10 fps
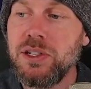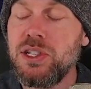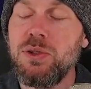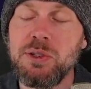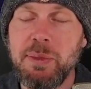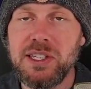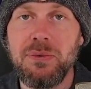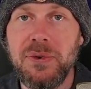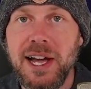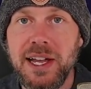to
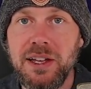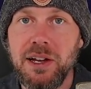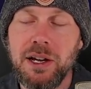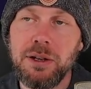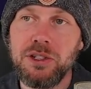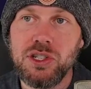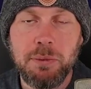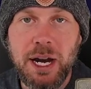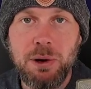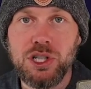specify just a
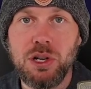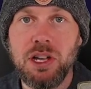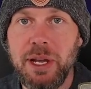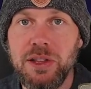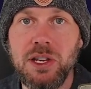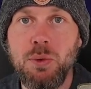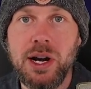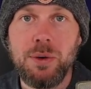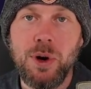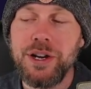PowerShell command that you want
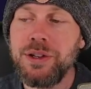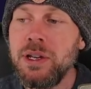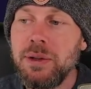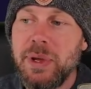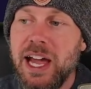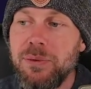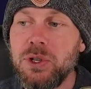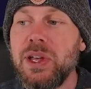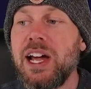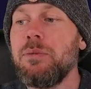to run
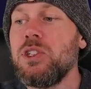after that.